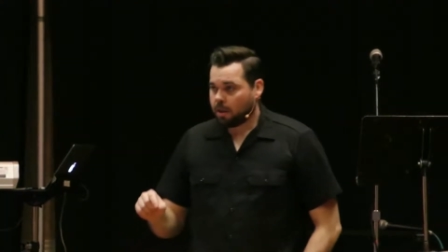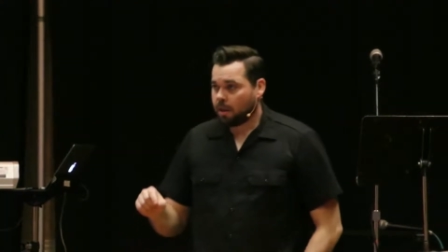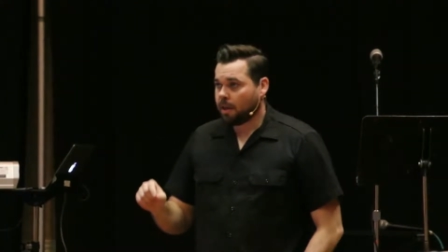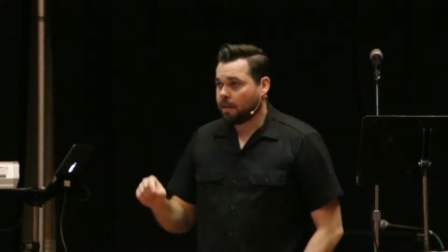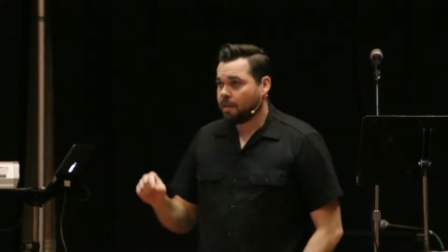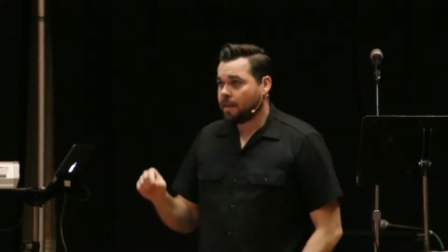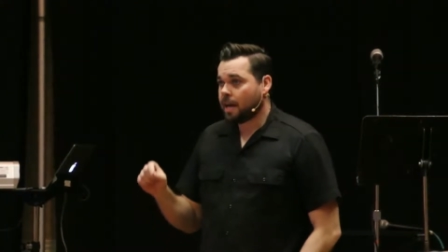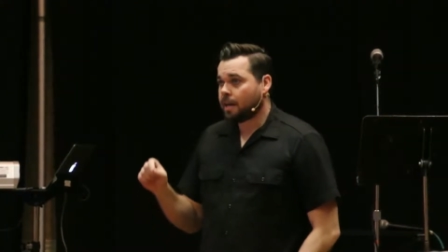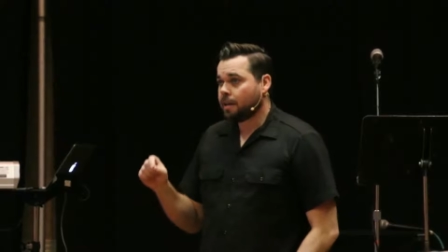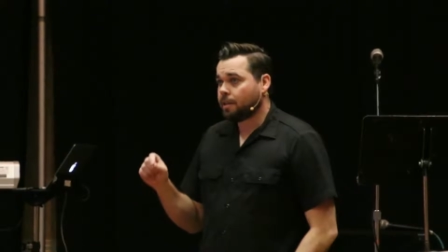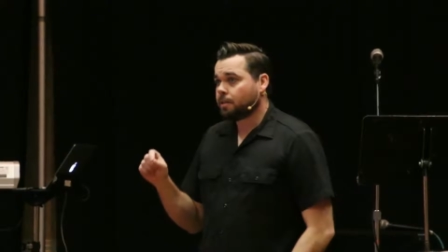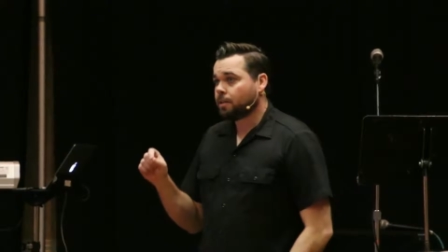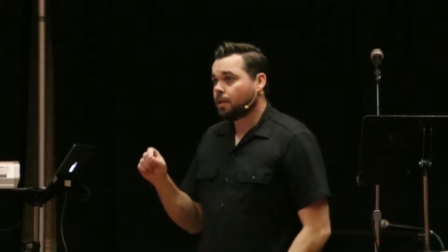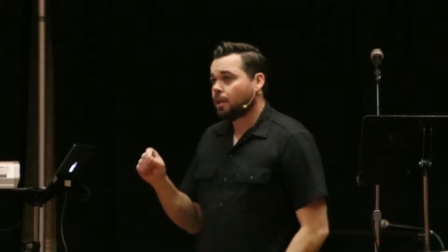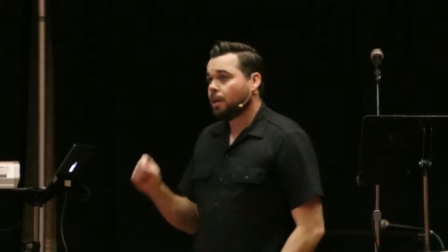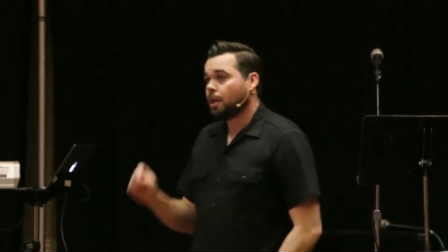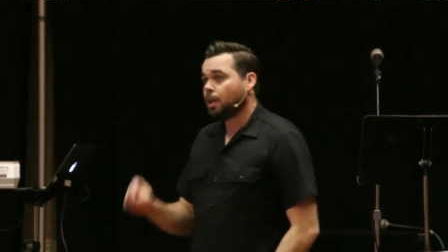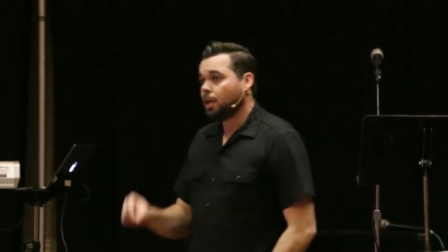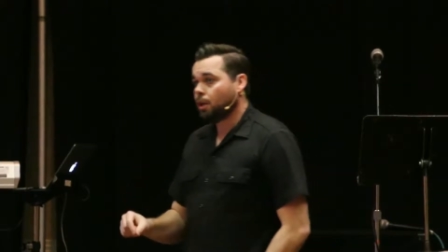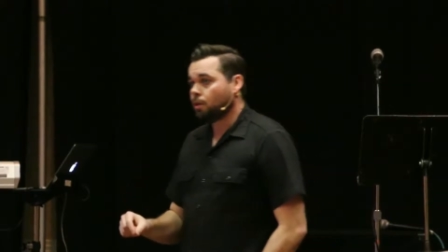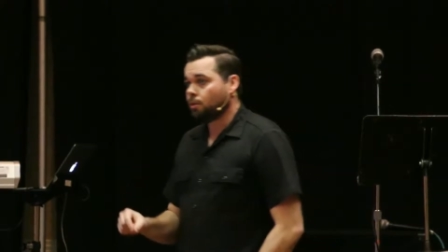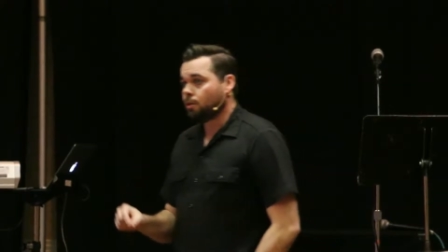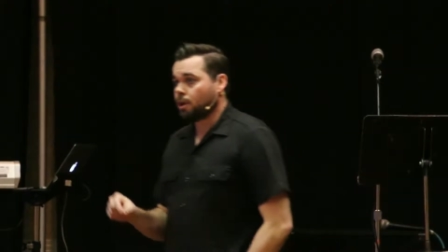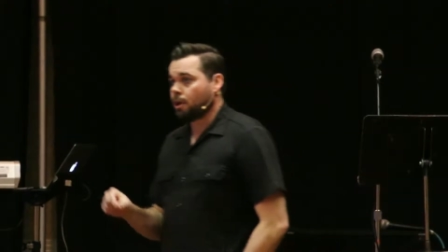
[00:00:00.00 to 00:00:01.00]
and that is
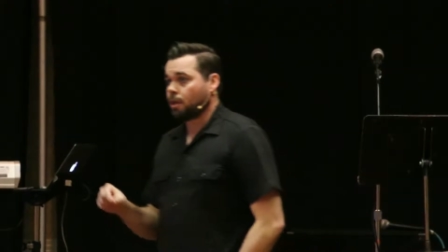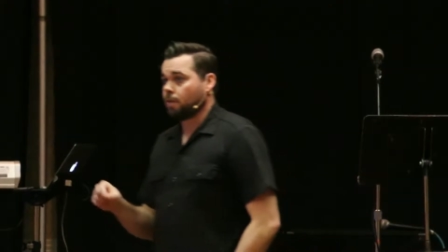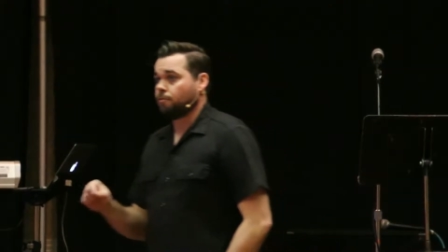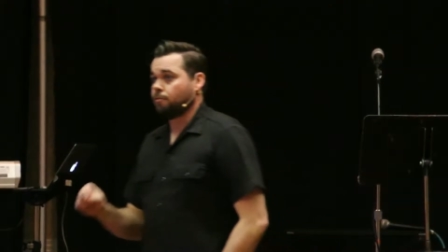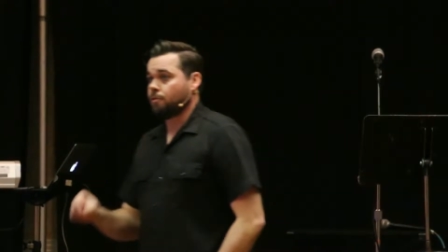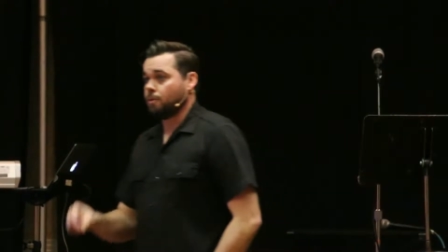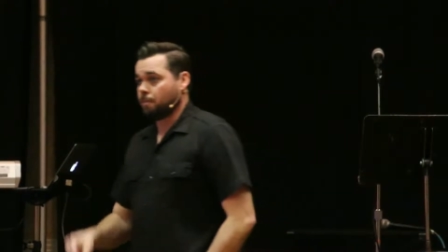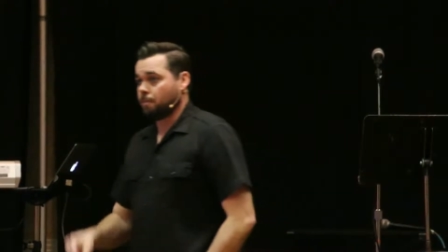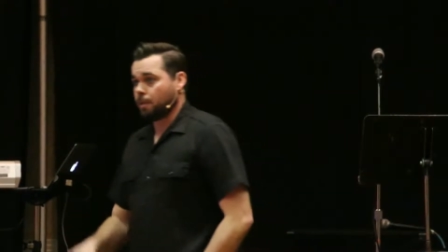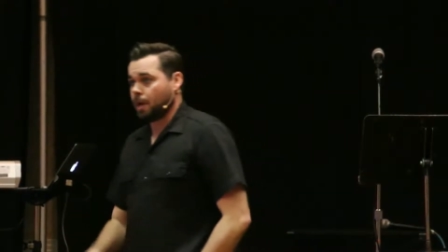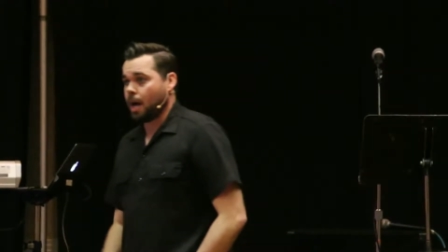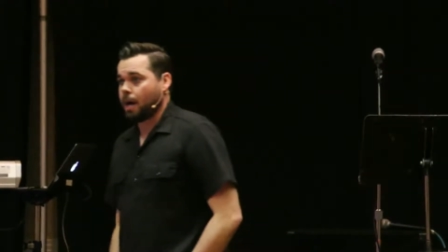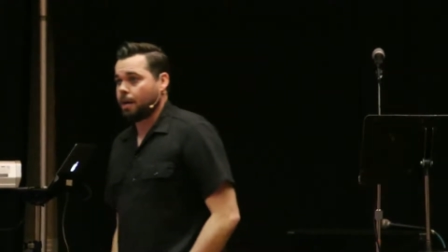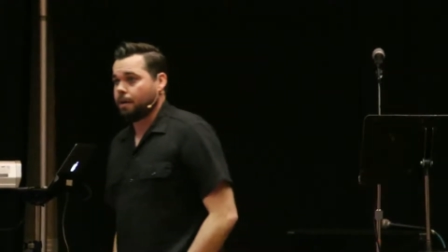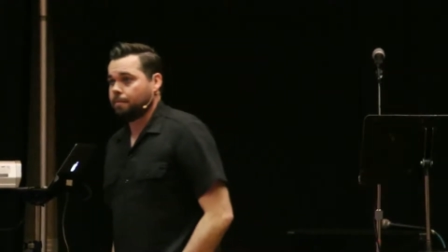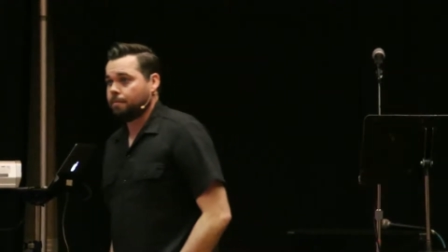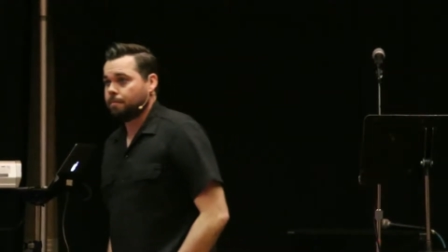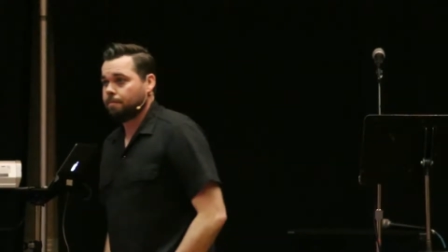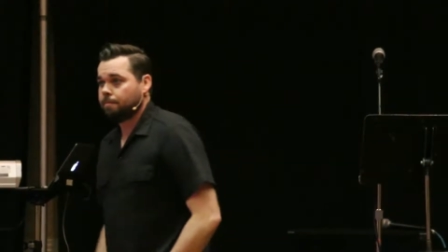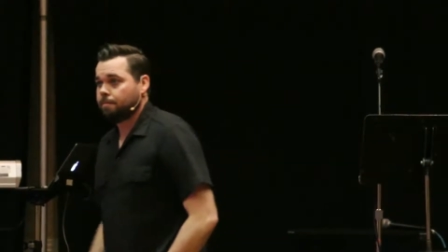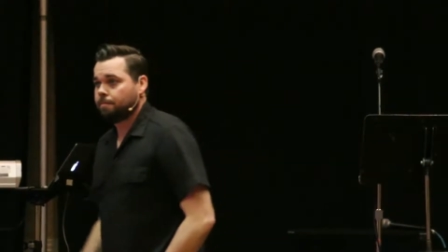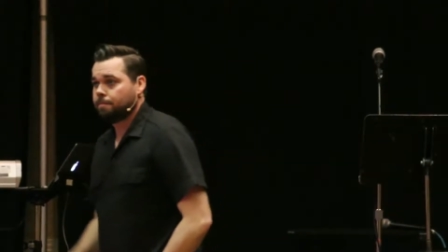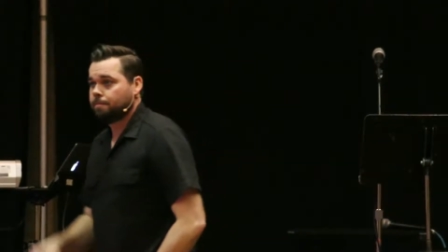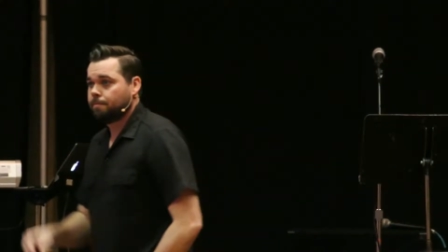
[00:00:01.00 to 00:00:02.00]
hearing from God.
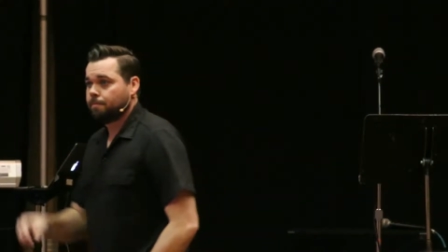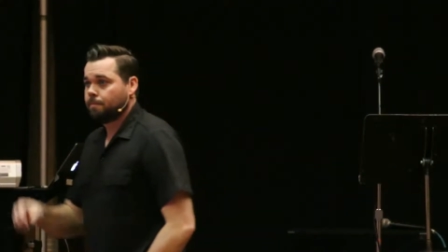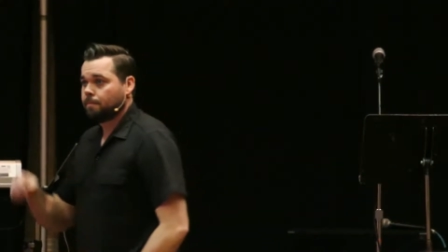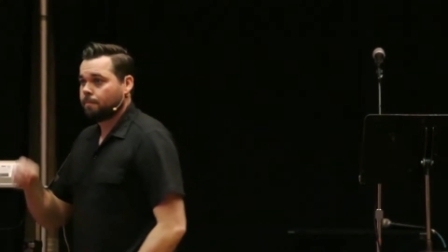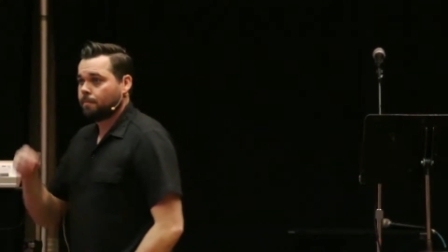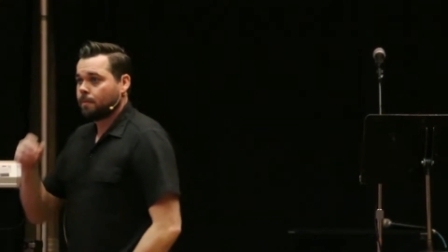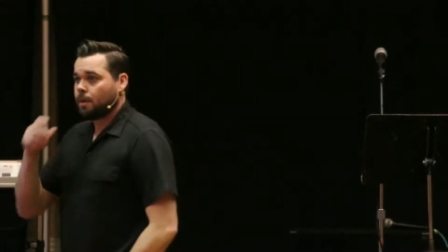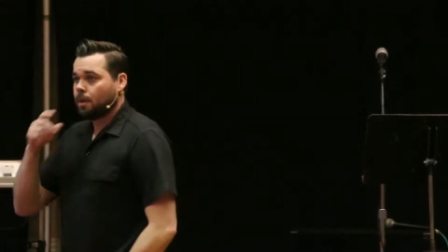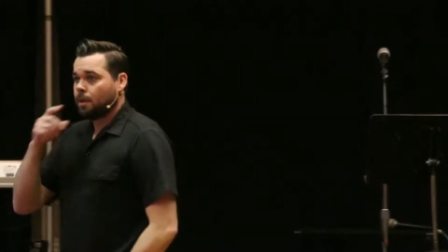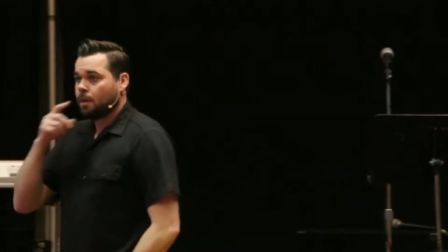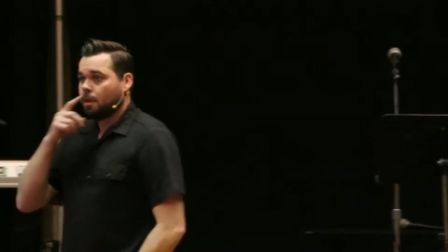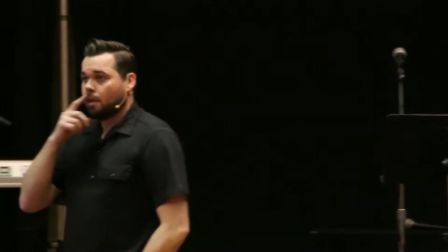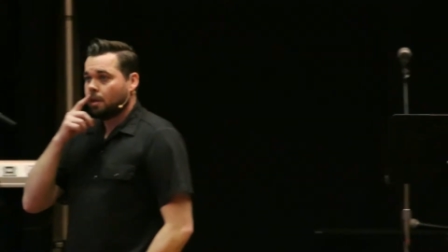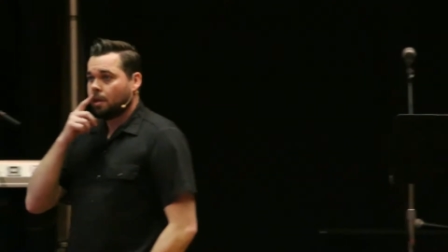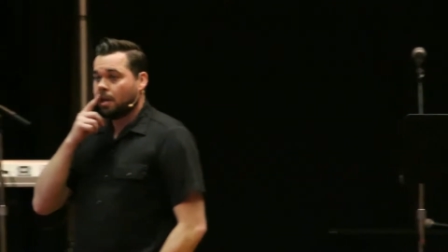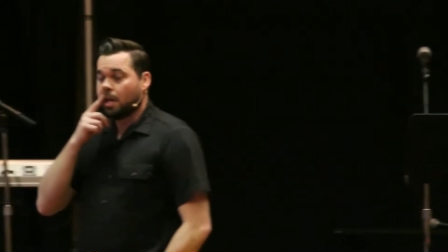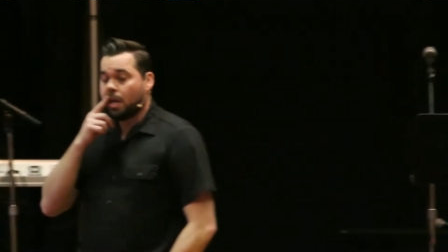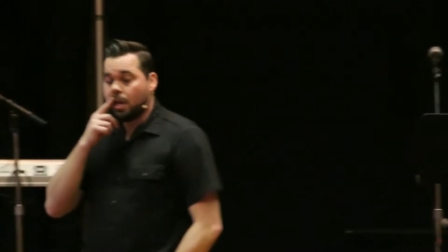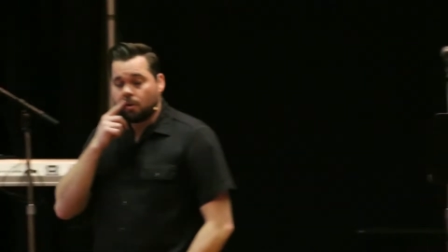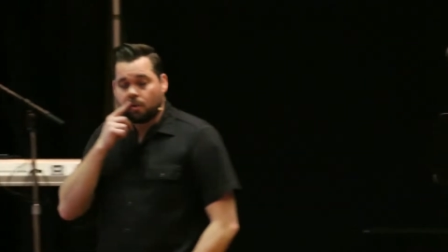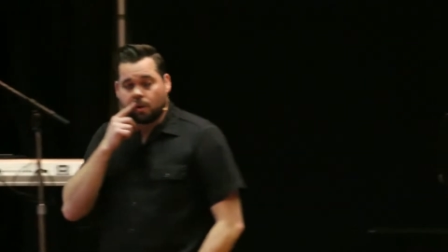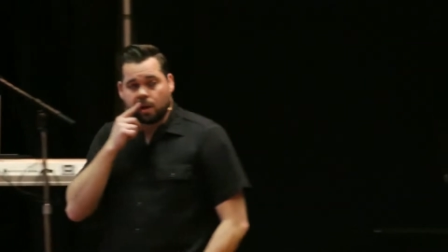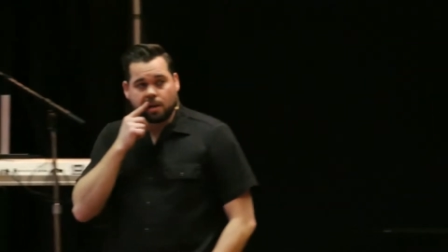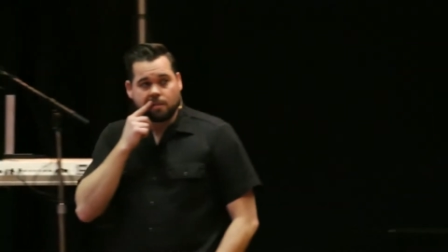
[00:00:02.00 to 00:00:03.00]

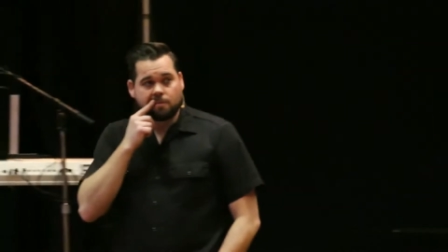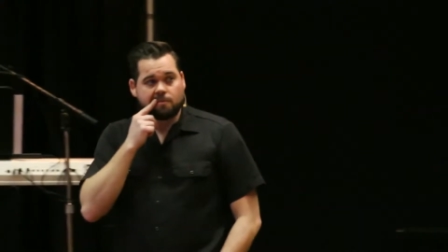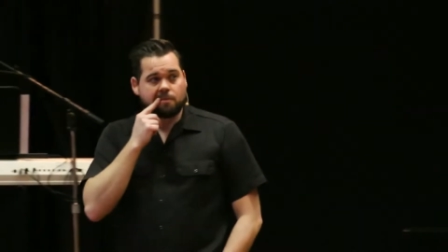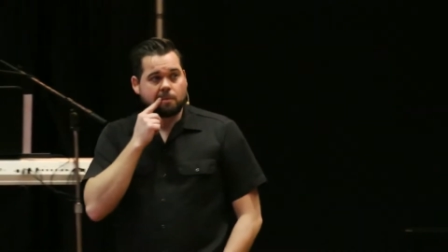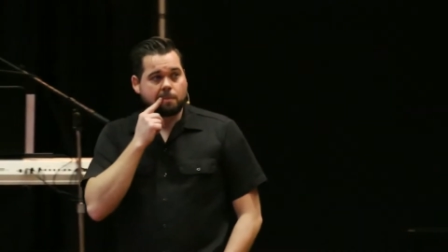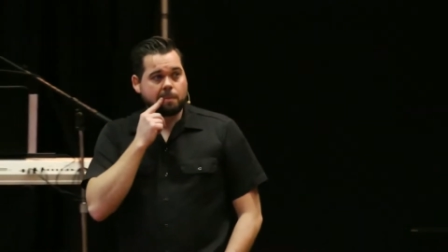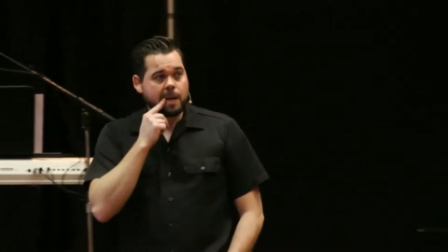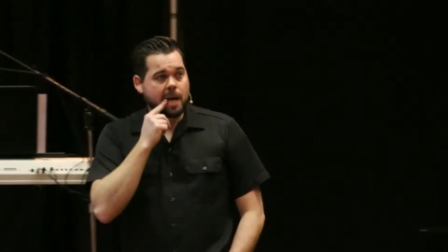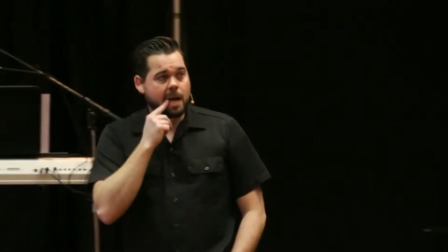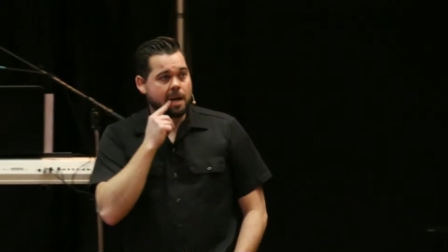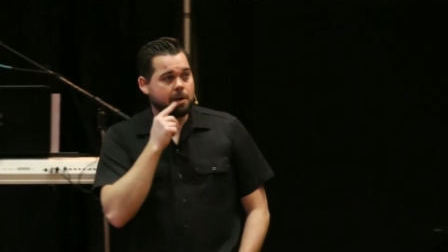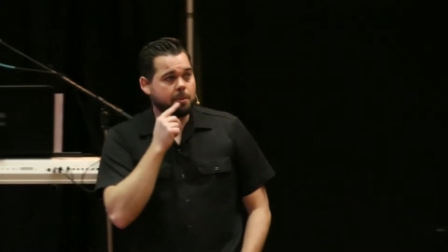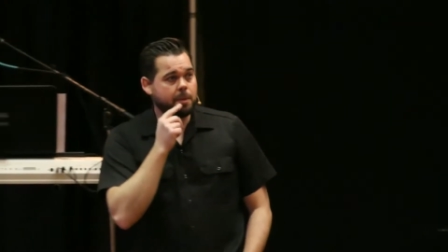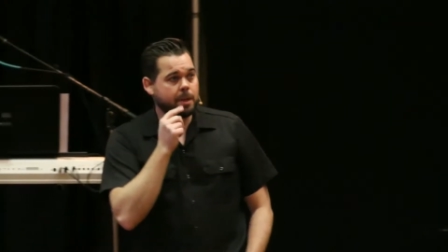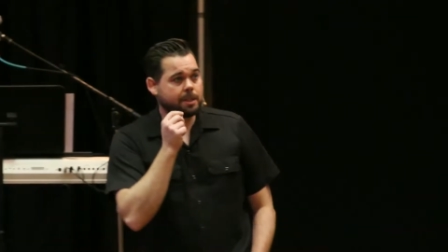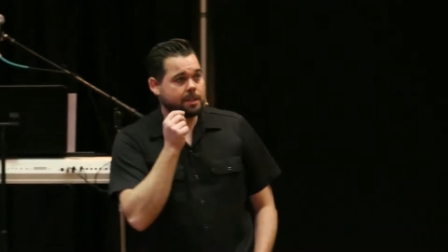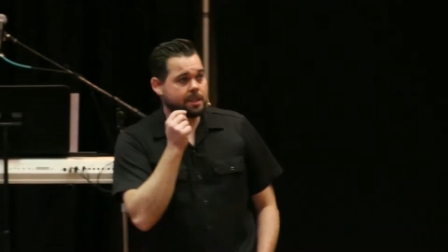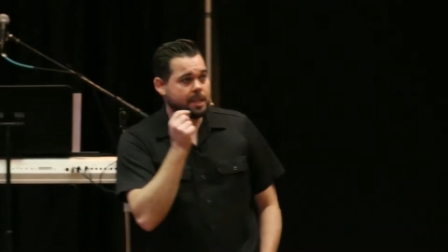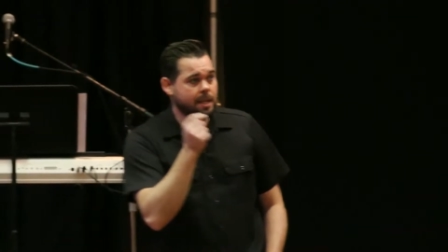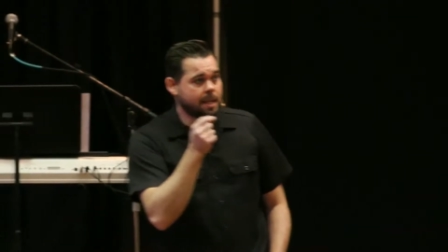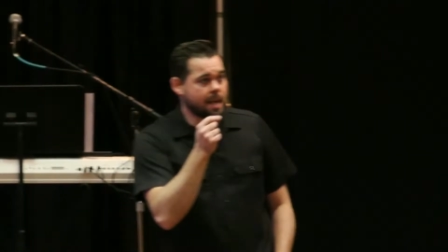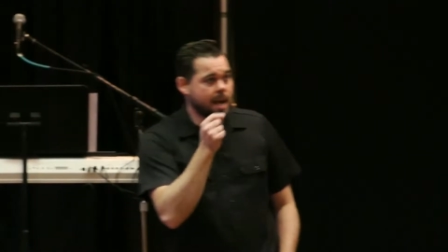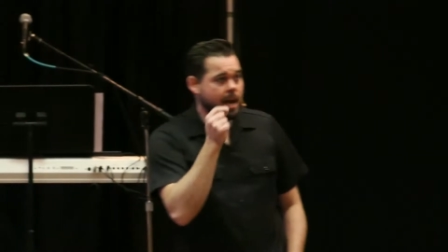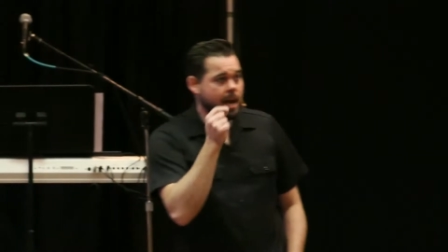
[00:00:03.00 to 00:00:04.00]
Hearing from God. Everybody say